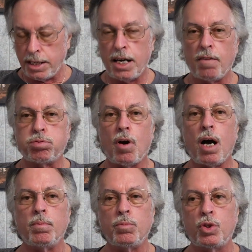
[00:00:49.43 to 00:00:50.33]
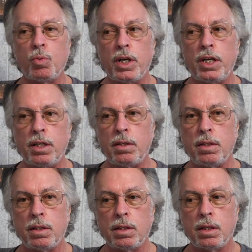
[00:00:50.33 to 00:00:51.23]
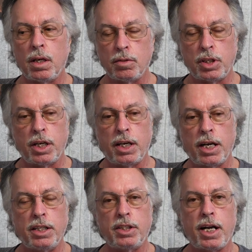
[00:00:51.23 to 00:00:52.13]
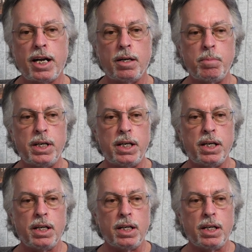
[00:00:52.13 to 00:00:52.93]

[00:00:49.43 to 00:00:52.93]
did have problems with it. I'll get into that in a minute.